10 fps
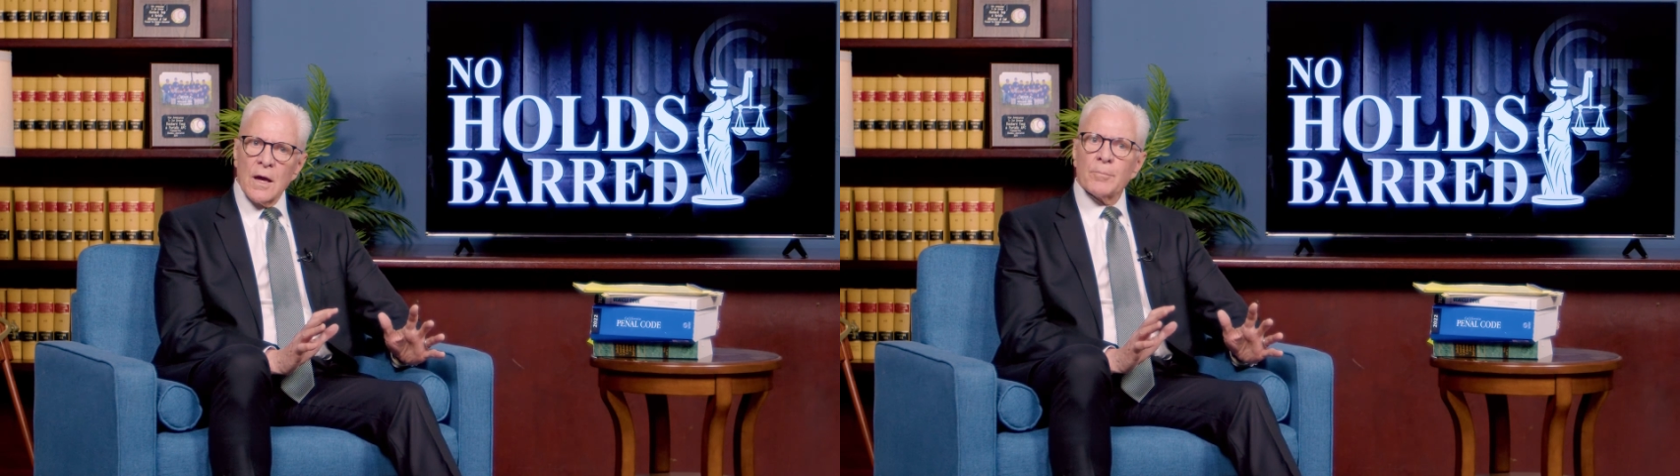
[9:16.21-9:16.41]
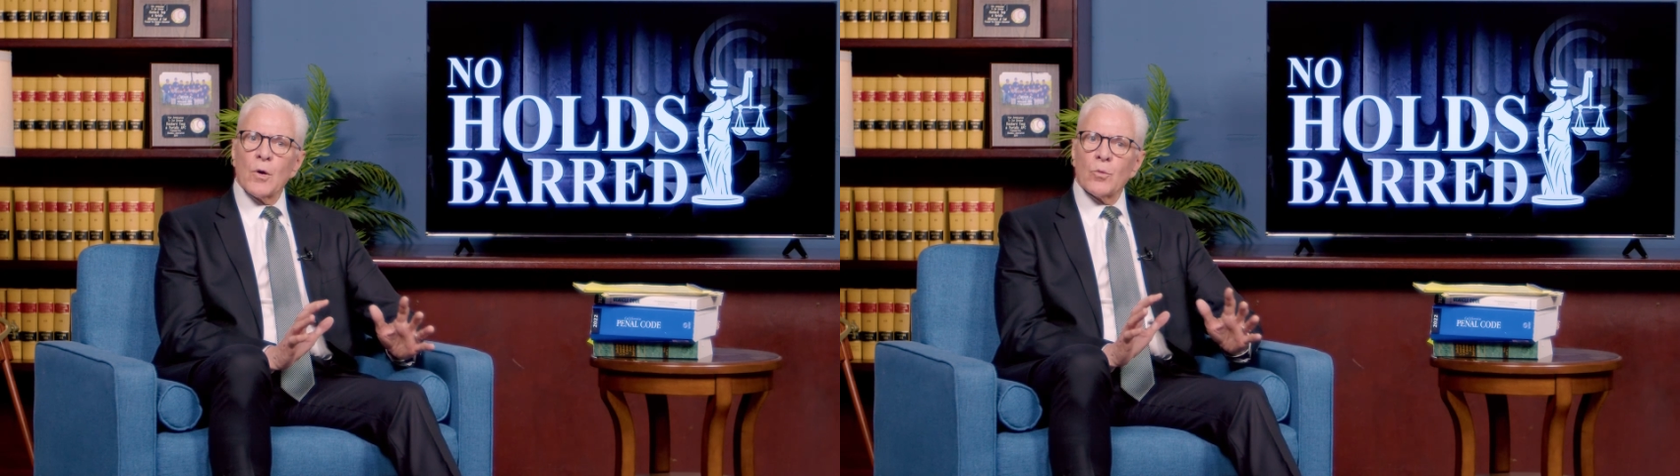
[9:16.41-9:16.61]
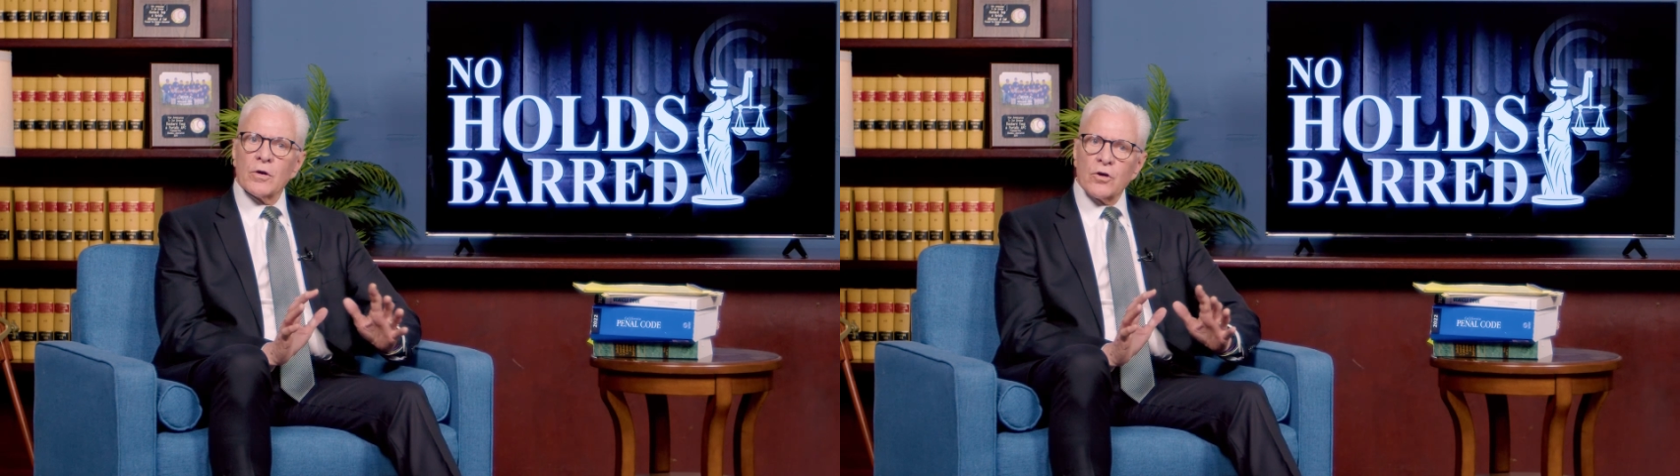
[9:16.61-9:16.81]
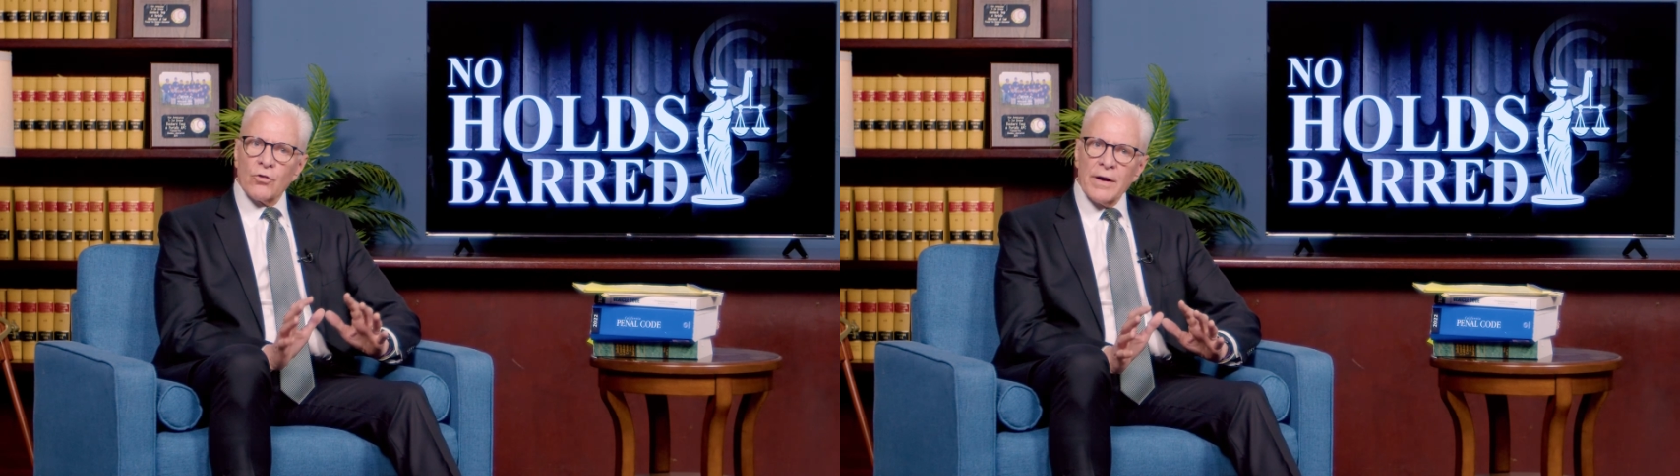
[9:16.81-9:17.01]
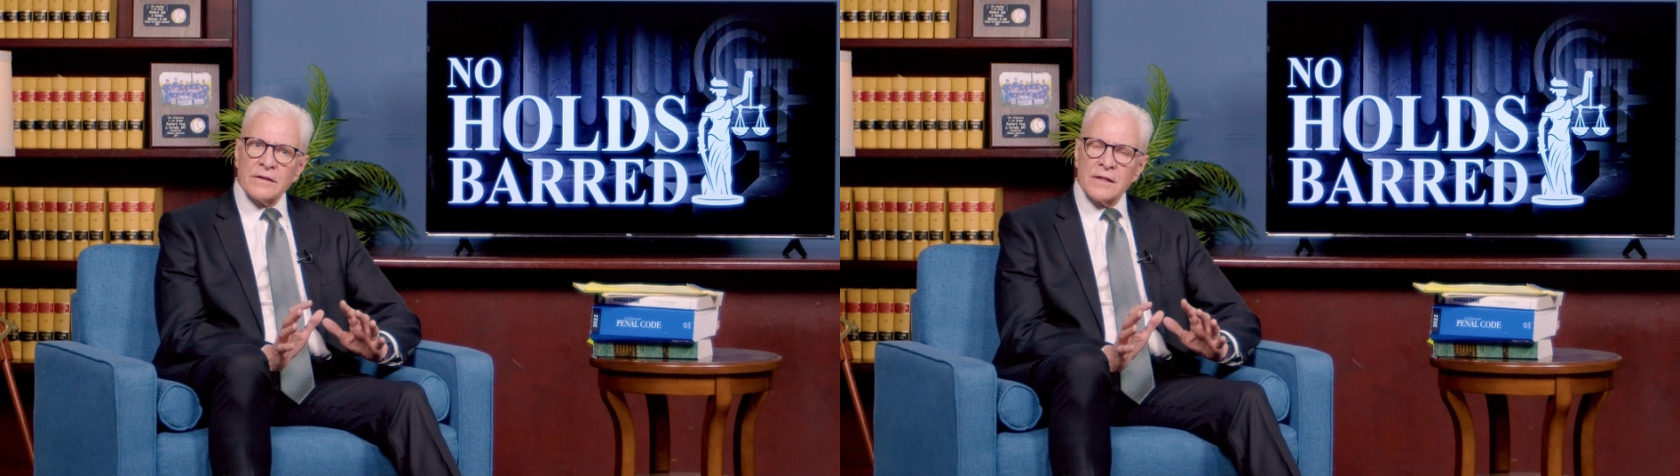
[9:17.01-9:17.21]
but we're
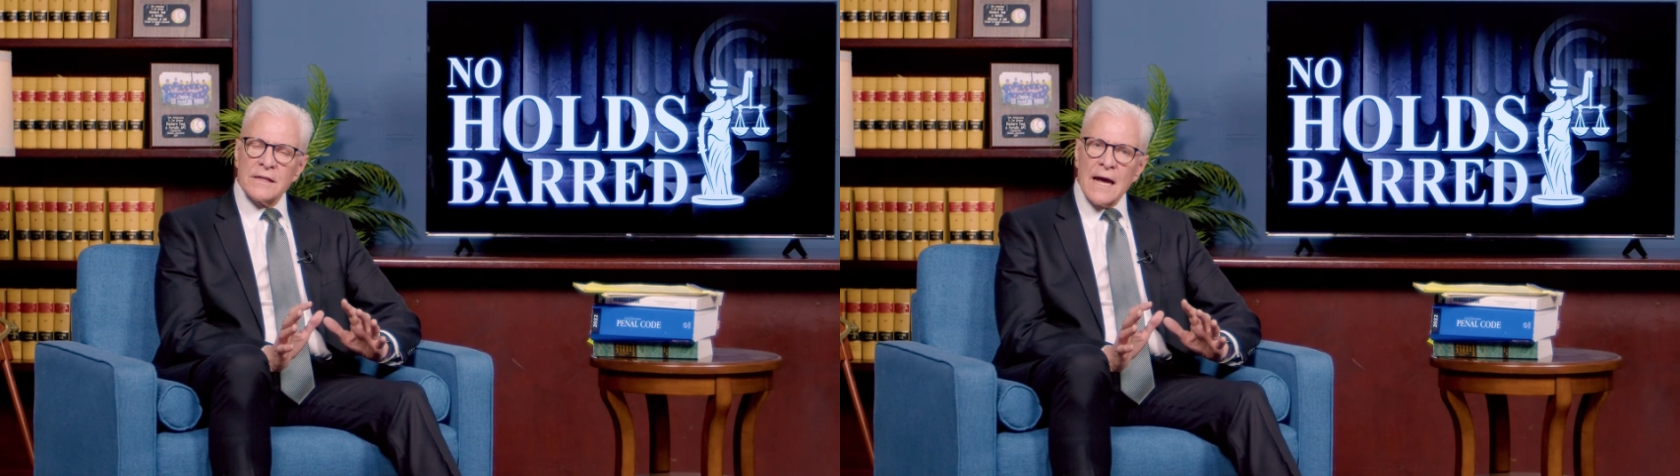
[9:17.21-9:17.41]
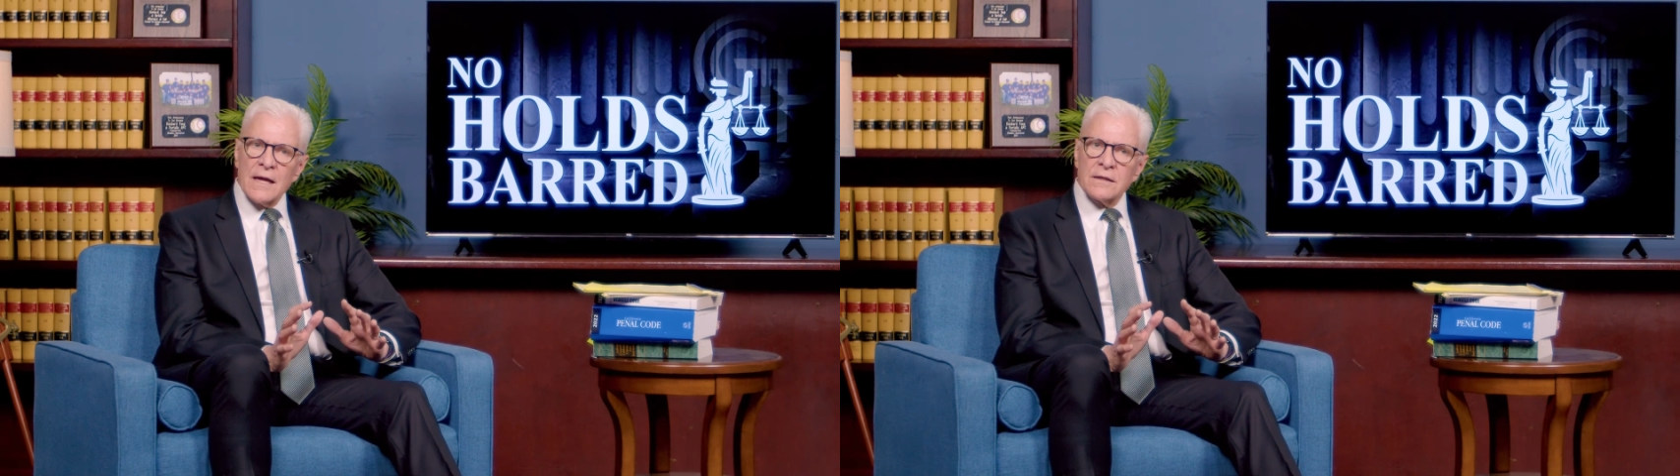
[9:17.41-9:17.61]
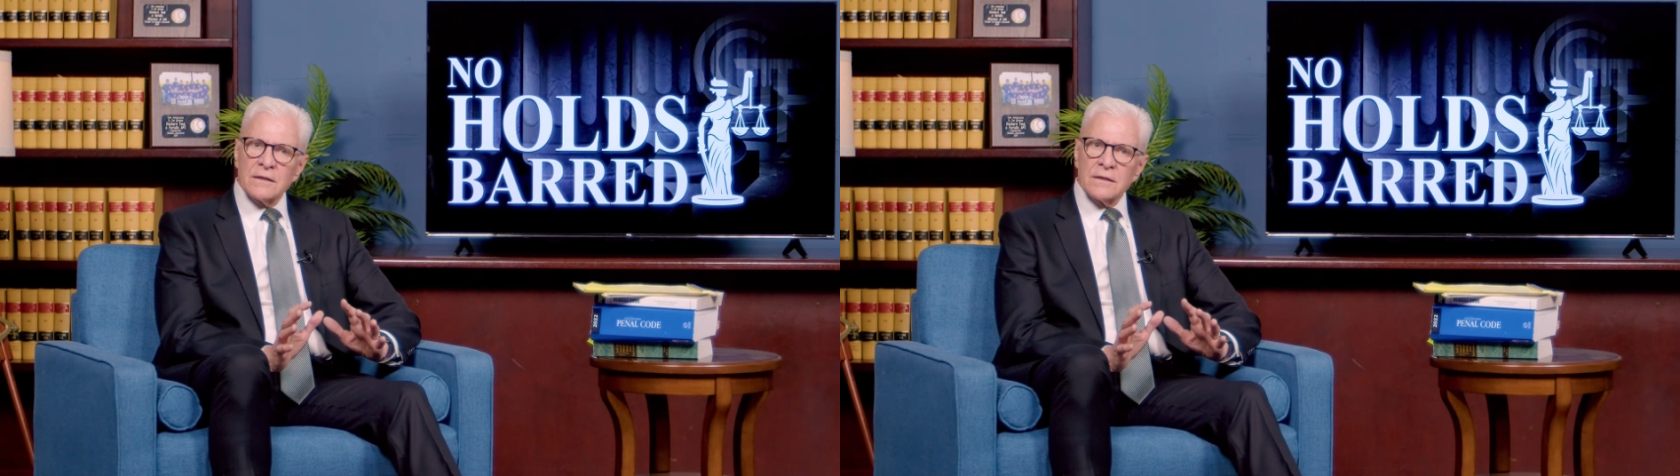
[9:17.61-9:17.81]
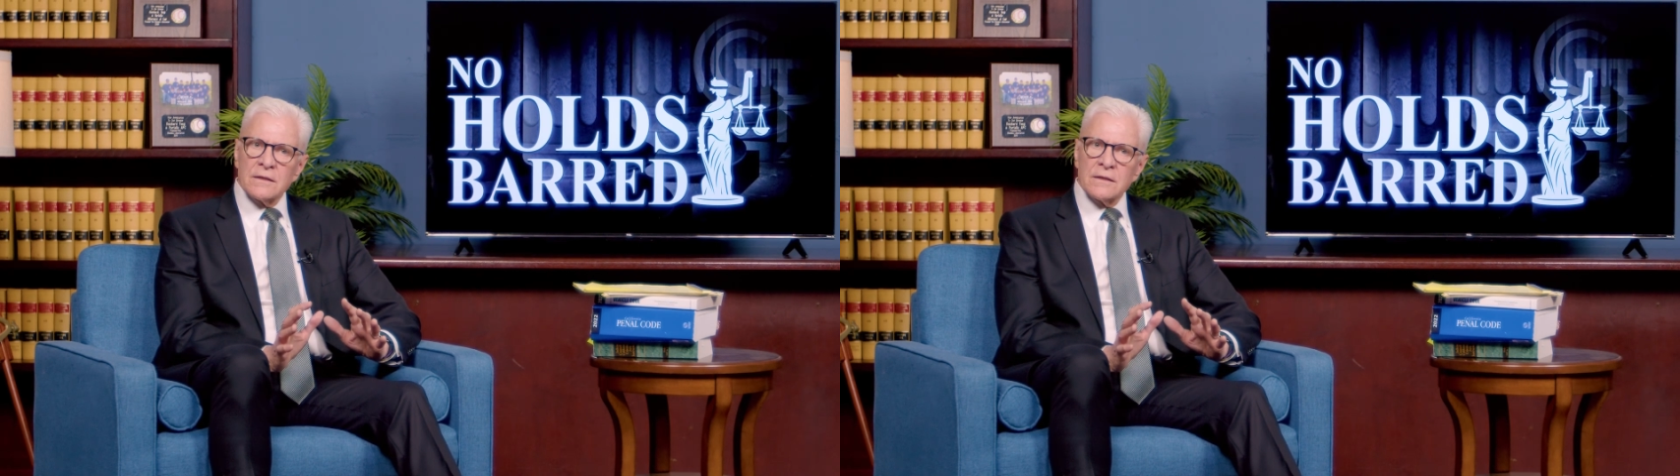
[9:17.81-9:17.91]
correcting that,